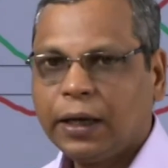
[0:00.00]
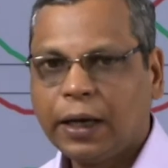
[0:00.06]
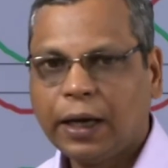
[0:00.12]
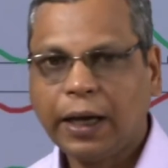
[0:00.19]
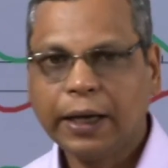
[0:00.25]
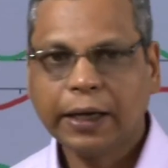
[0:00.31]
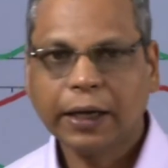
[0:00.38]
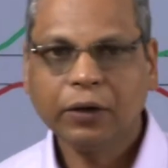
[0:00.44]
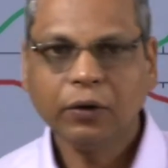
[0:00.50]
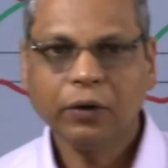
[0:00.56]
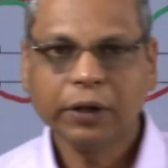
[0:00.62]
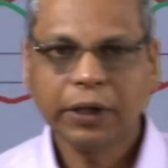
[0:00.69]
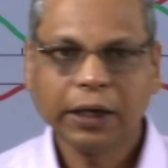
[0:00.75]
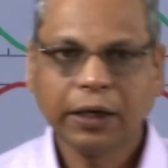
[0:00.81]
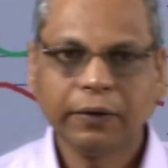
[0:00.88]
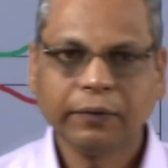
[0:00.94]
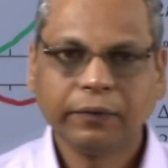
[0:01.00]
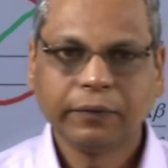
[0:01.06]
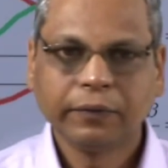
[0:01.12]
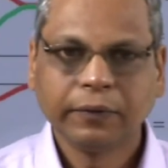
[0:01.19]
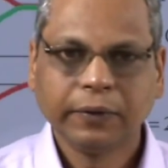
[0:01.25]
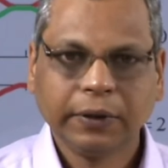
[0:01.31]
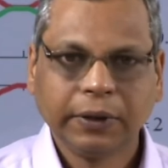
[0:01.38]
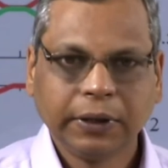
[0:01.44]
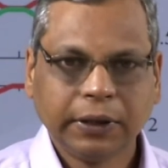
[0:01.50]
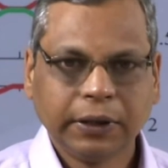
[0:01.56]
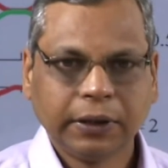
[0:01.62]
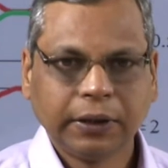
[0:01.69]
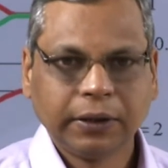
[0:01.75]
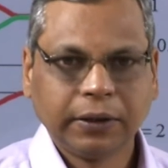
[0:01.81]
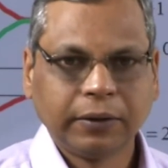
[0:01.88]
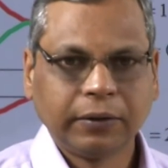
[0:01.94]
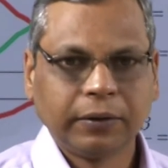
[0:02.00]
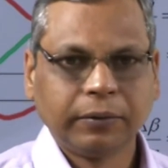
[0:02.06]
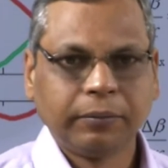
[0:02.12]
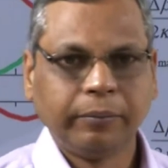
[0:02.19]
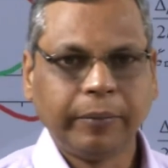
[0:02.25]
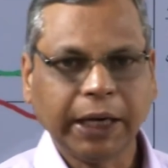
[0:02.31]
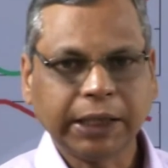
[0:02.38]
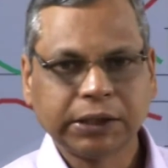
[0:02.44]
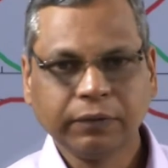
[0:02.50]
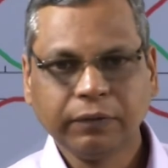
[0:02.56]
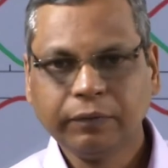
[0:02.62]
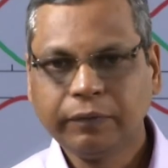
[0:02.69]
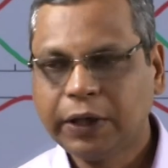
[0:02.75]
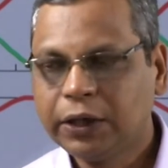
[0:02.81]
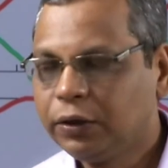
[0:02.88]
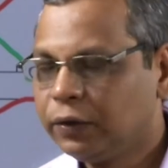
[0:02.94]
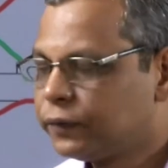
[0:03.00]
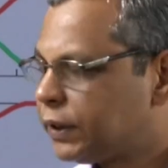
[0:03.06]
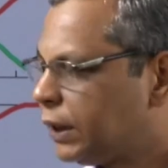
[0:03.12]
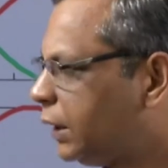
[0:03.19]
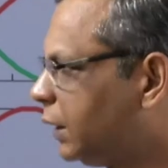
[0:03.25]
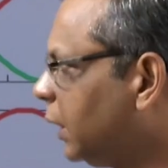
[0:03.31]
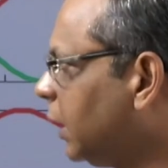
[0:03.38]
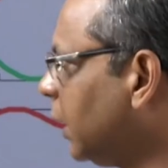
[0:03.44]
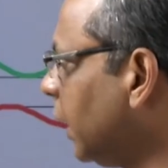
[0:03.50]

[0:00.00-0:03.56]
I cannot have maximum value of zeta